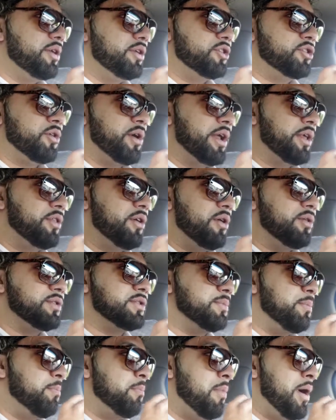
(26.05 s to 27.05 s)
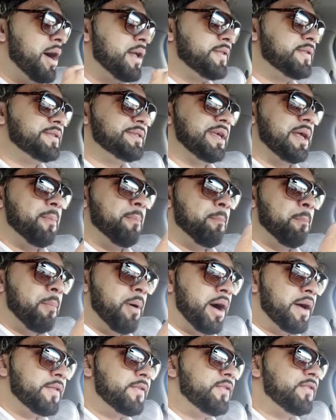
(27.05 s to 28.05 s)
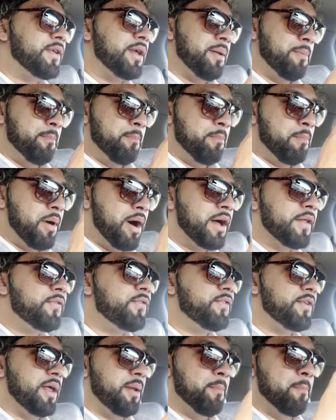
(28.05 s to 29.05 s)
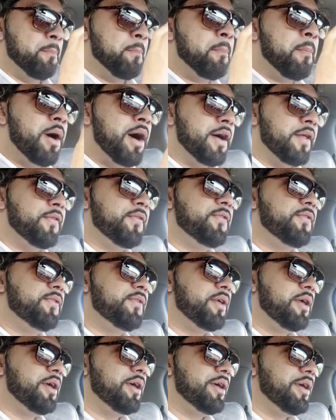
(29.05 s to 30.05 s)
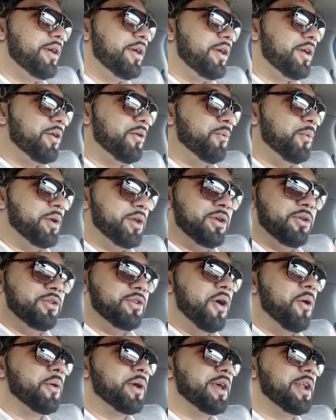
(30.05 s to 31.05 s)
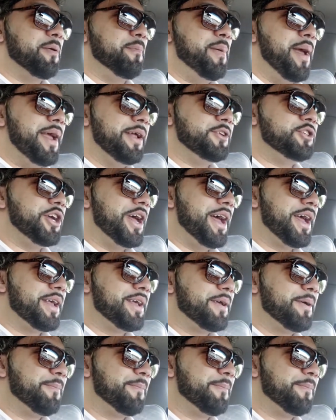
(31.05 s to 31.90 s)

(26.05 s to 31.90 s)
during those months and months and months and months when you don't get a paycheck,